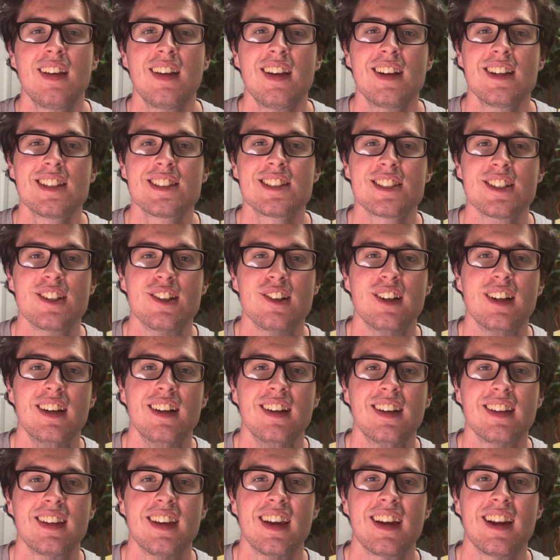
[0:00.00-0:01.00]
So
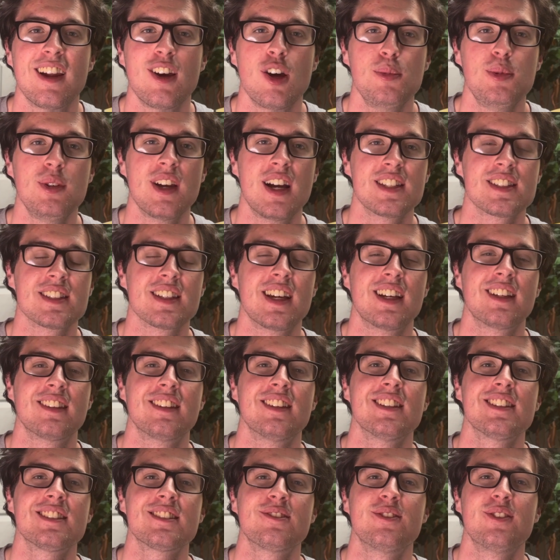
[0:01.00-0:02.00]
again, I hope you guys like
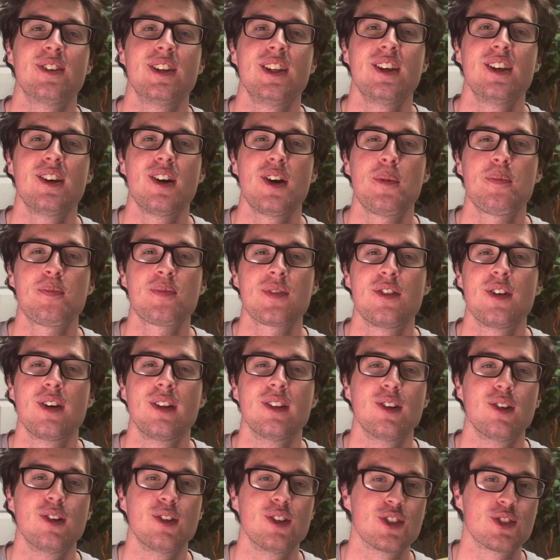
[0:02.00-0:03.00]
this video. I felt a
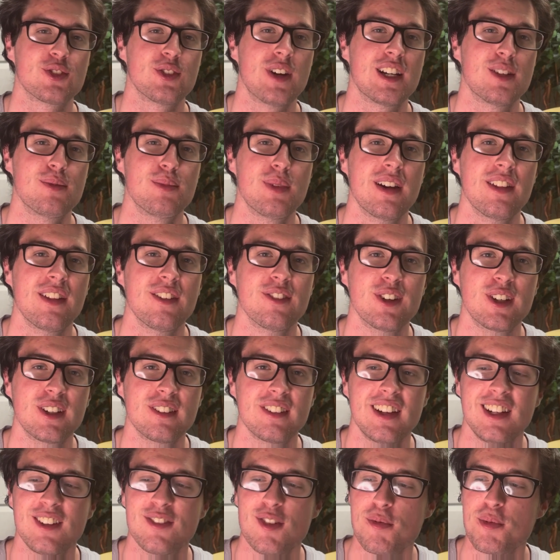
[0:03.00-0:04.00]
little distracted by the ring
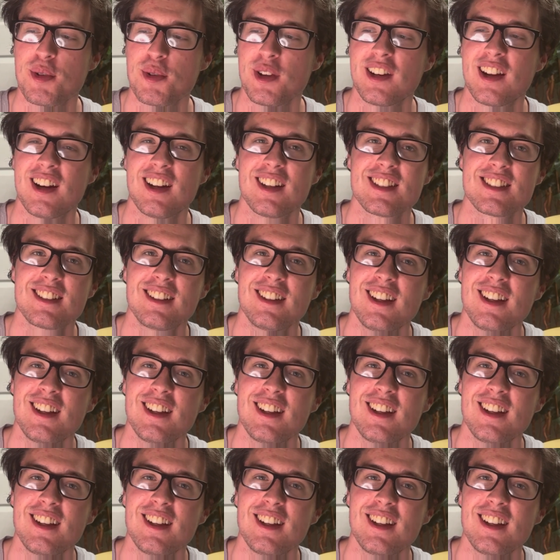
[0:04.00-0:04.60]
light, if I'm being honest,